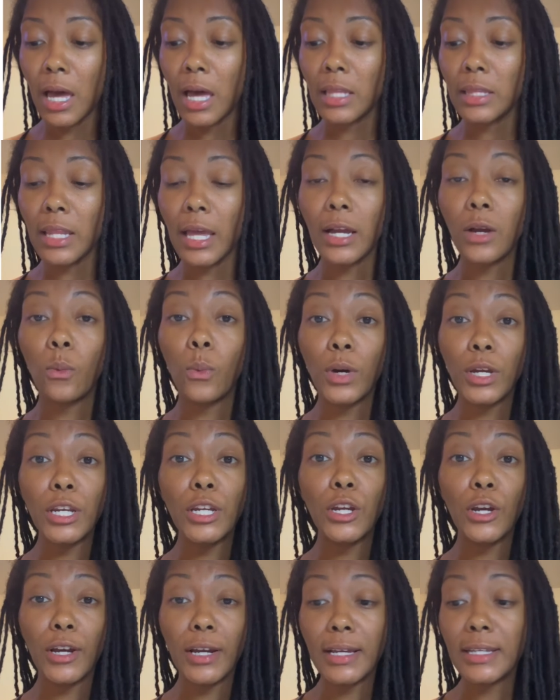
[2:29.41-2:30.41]
Like, what are
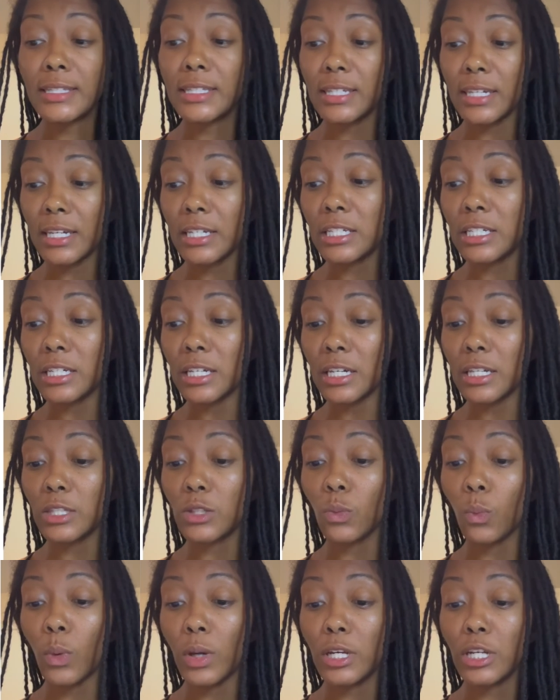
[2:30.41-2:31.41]
your intentions?
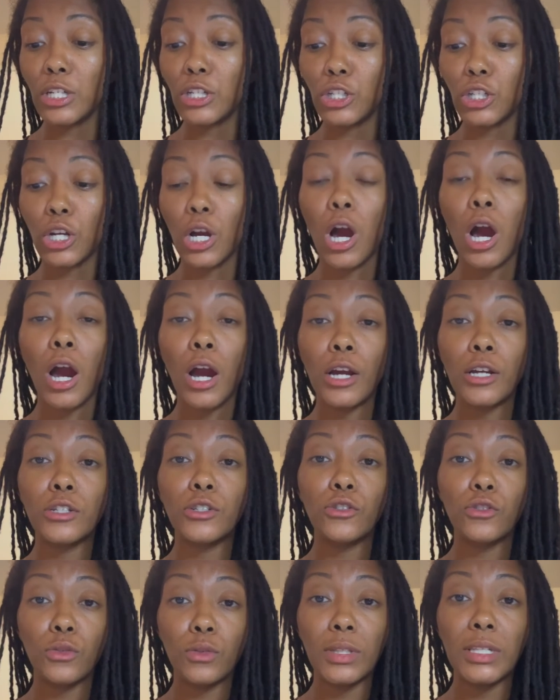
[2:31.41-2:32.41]
What is your heart
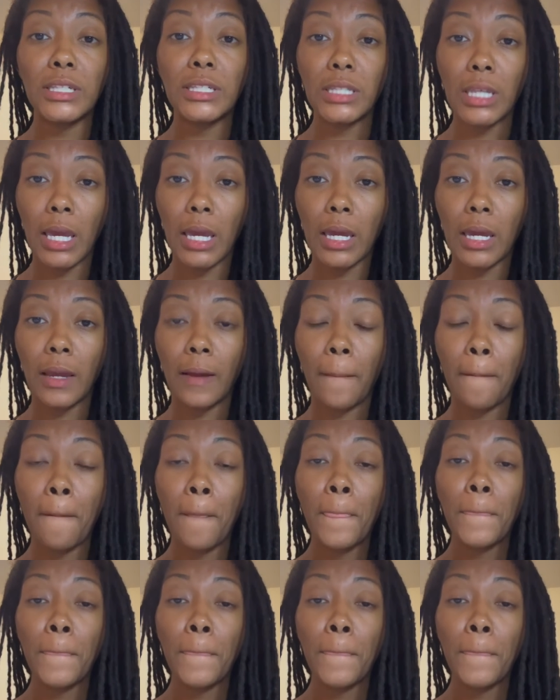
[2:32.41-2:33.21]
truly saying?